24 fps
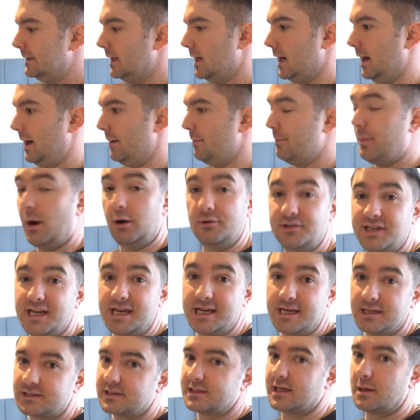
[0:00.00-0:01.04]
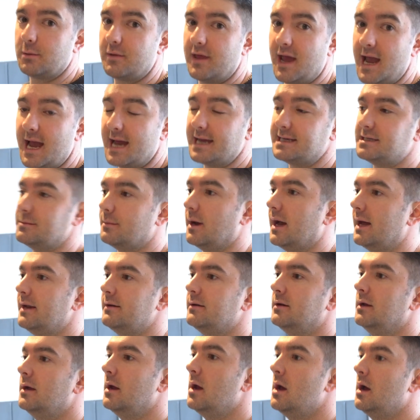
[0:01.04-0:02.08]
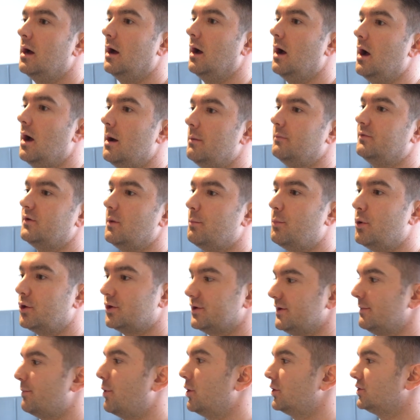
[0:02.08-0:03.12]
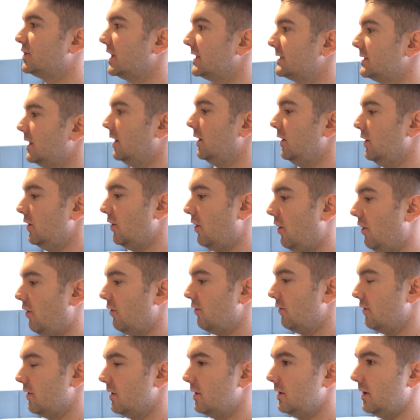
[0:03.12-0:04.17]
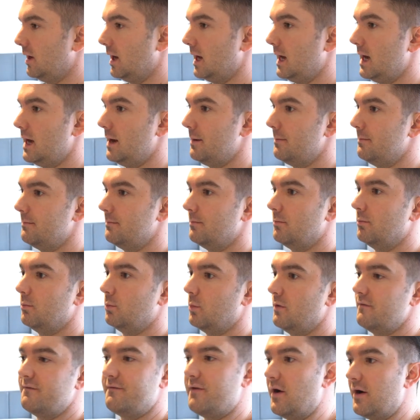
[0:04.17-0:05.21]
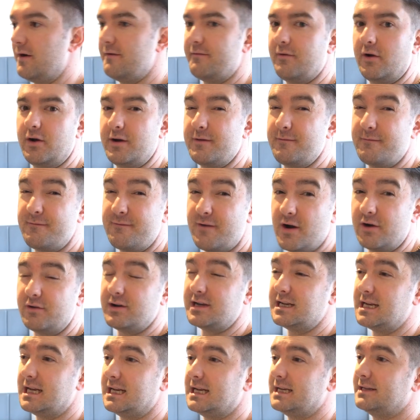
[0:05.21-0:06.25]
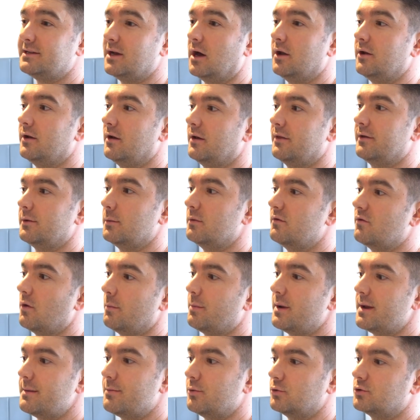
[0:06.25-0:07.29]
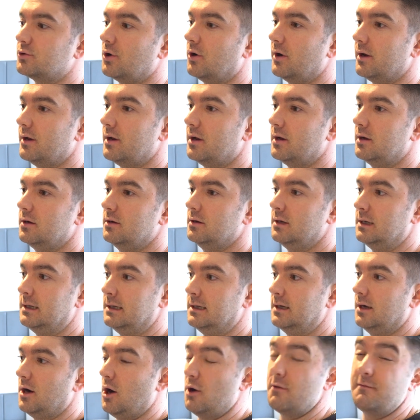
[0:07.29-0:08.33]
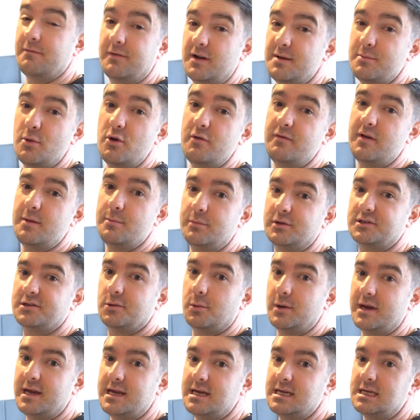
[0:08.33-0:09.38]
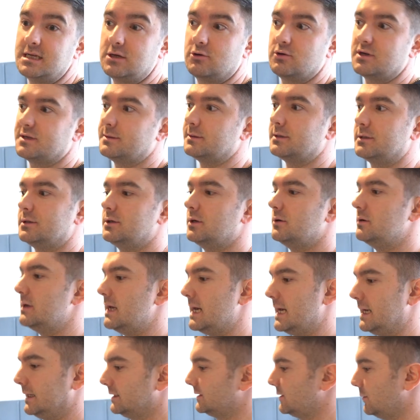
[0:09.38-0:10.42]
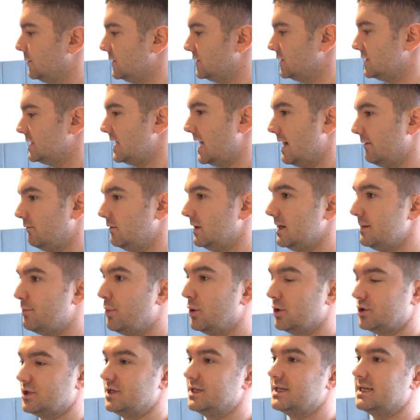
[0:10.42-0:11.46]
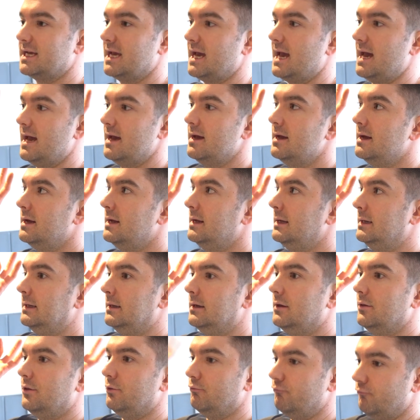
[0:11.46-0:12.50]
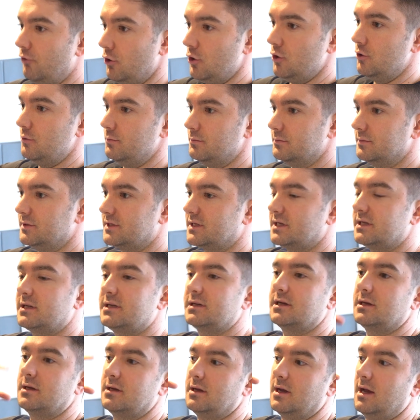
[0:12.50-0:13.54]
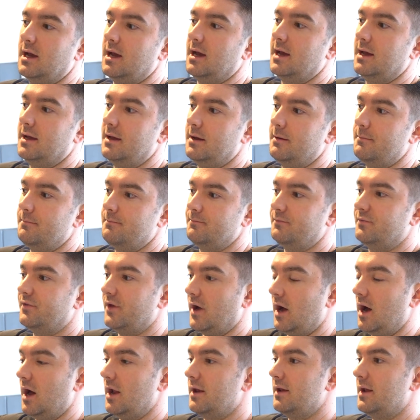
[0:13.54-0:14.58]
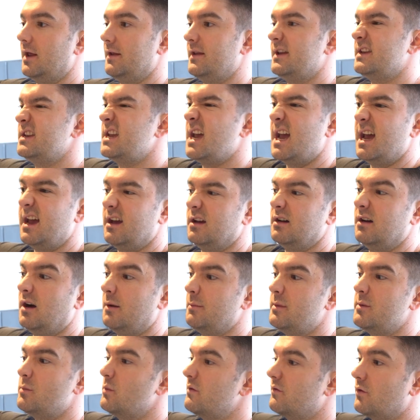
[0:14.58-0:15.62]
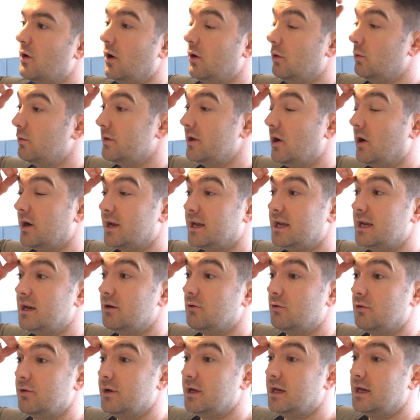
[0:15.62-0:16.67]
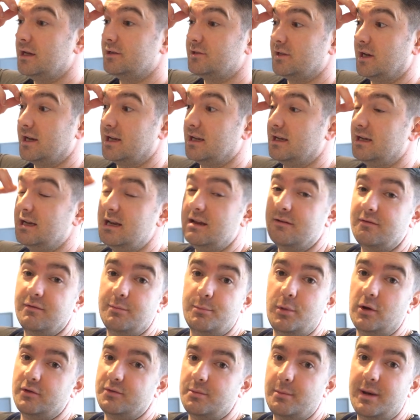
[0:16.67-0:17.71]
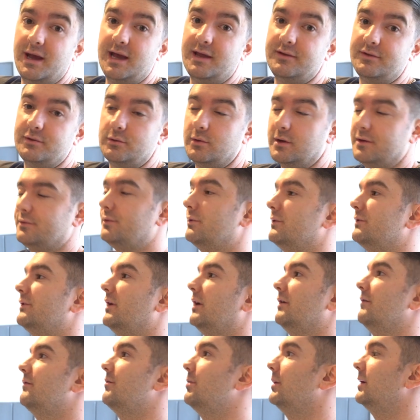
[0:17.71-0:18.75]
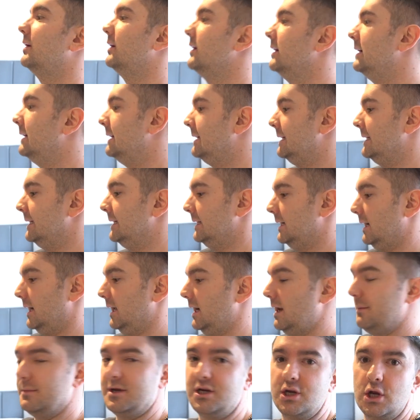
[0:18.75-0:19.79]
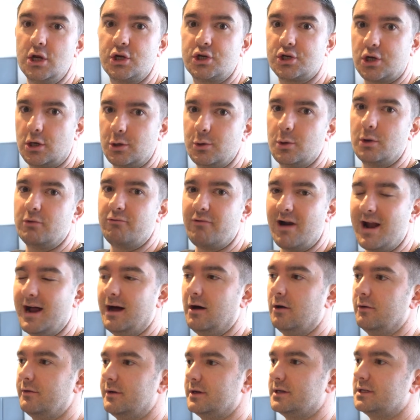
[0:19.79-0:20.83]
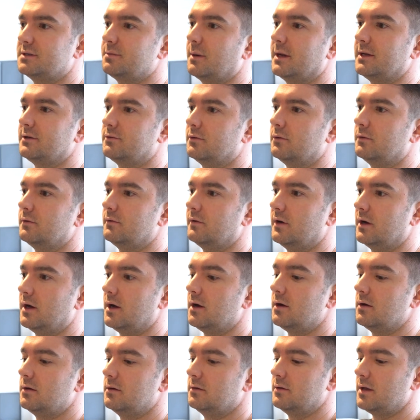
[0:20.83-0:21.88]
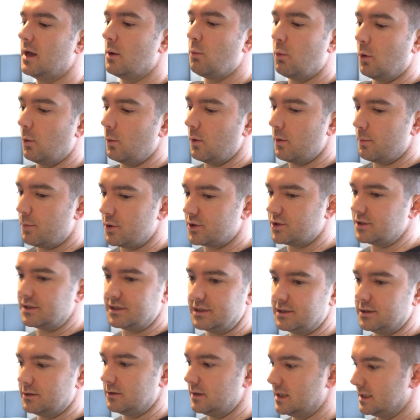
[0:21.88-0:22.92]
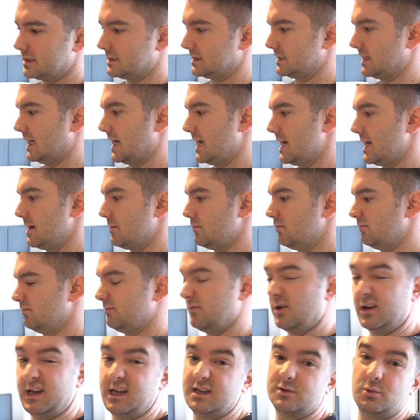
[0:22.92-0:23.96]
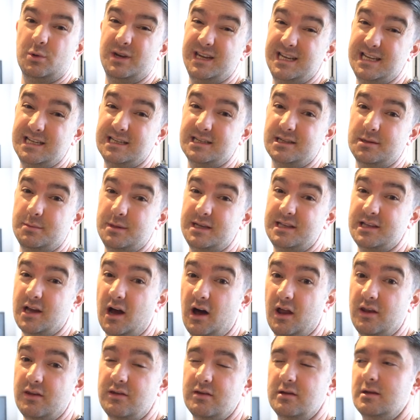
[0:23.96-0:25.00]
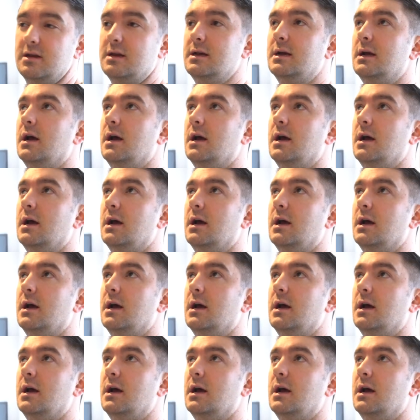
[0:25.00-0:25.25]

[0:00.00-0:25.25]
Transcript: Um, but I was here yesterday with a handyman, um, so pushing the project along, um, we're very, very, very nearly done. I think we've got people trying to hopefully move in between Christmas and New Year. So we're just yeah, really pushing to get the rooms um, done, and then yeah, I mean we've got all the IKEA order here, so they can live pots and pans and all that sort of stuff. But uh, let me show you around and explain sort of uh, yeah what we were pushing to do yesterday, and I guess what needs to be done.